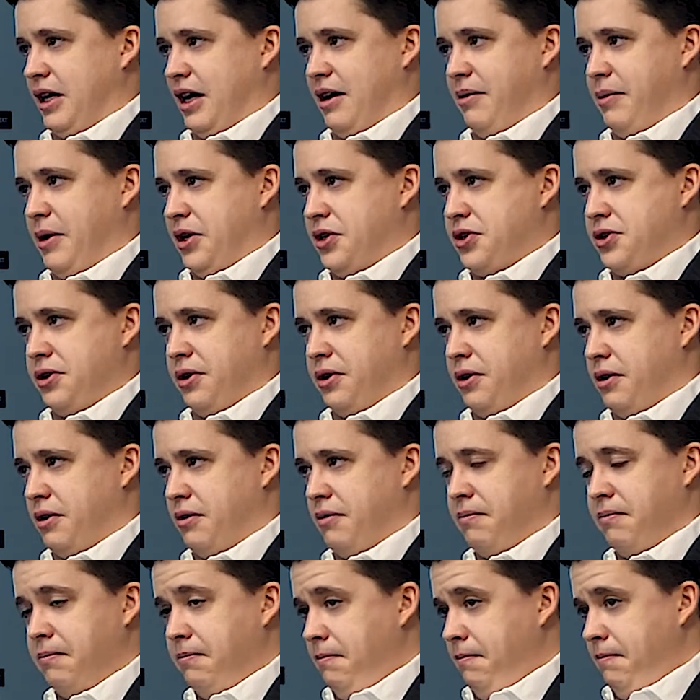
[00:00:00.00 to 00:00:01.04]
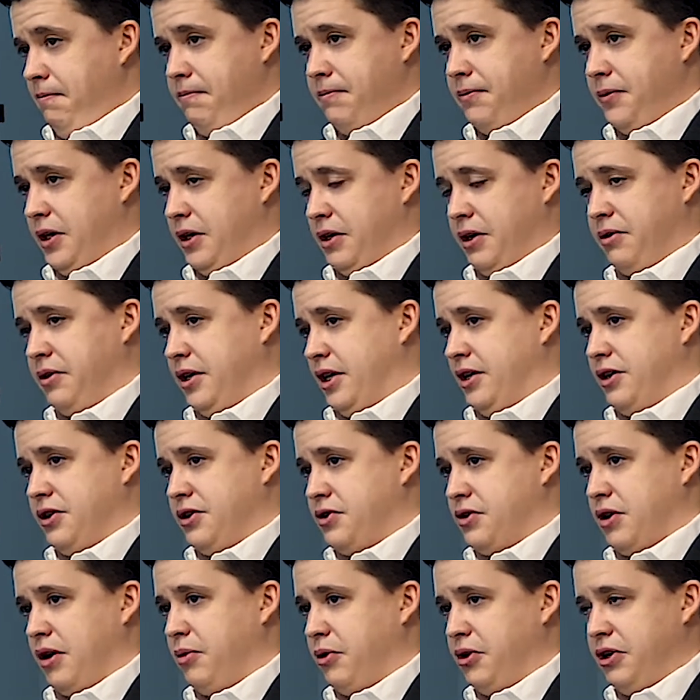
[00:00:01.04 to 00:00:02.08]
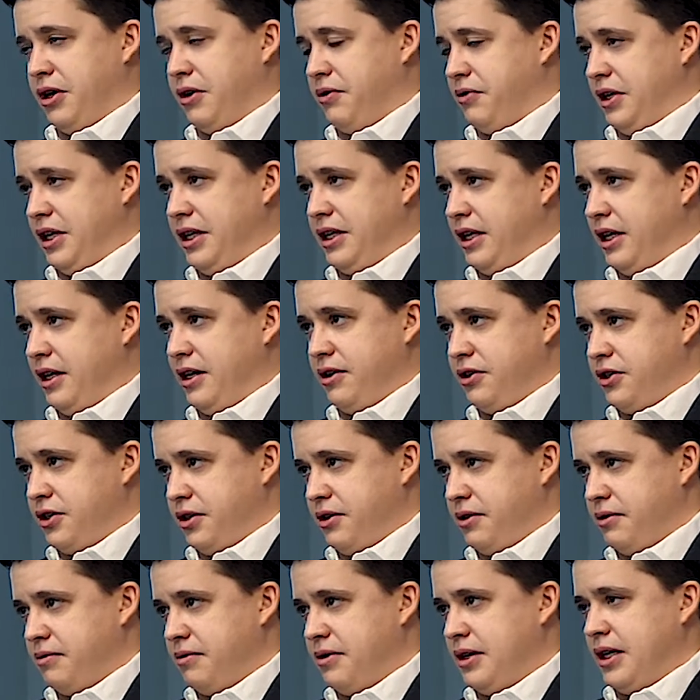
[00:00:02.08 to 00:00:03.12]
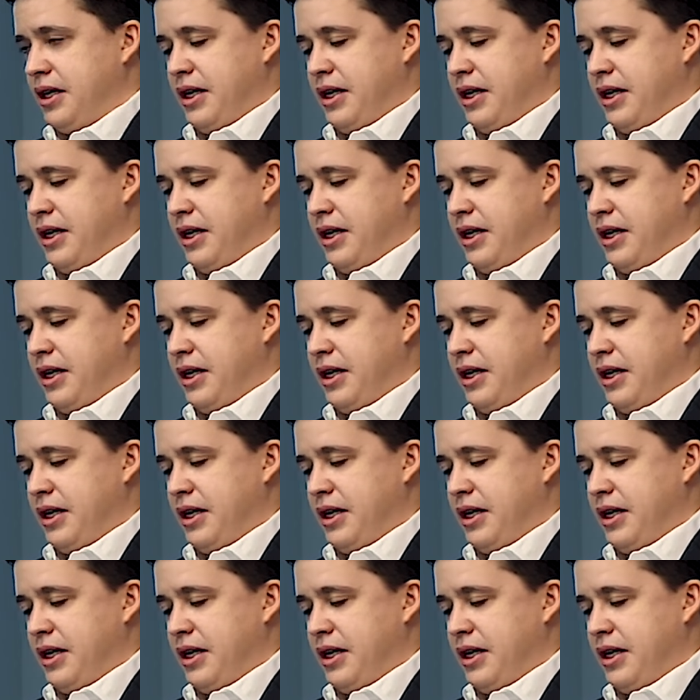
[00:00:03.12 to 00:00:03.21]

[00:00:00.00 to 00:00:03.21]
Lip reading: got to make sure you don't get into trouble you don't need to get into.